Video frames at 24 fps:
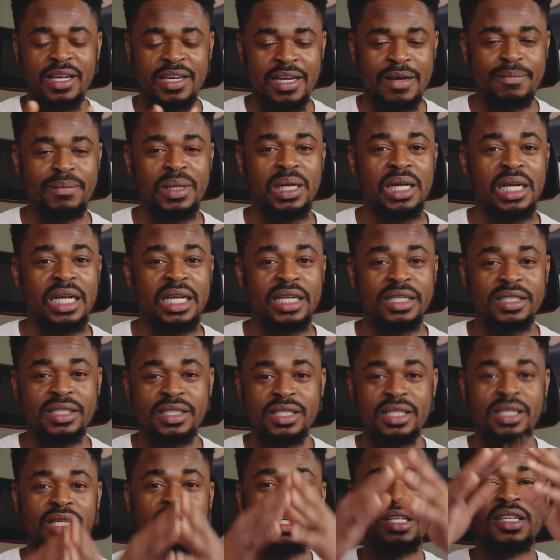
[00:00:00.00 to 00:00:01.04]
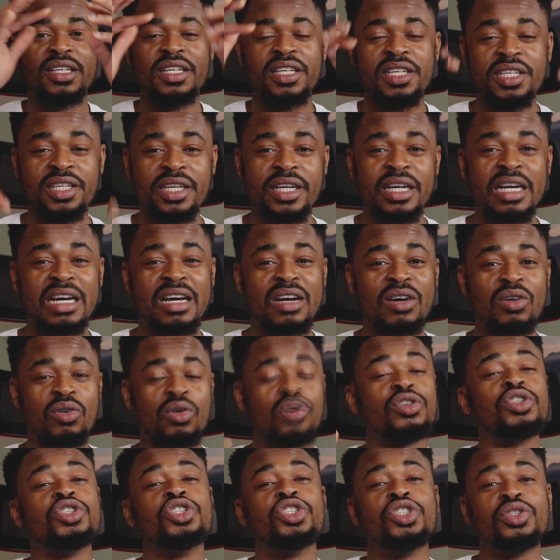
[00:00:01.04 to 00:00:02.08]
can be learned here
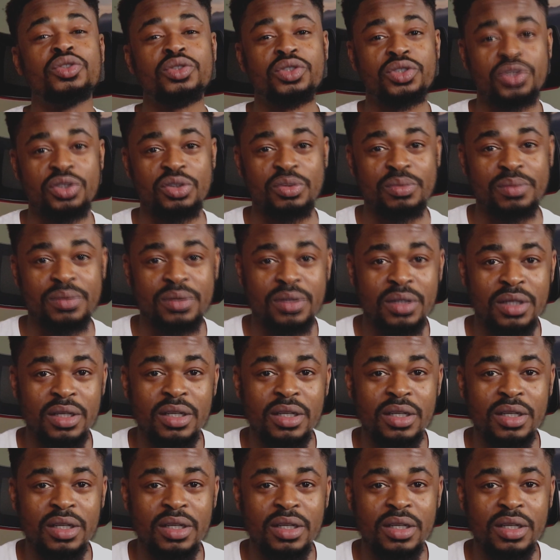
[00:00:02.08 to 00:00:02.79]
on YouTube.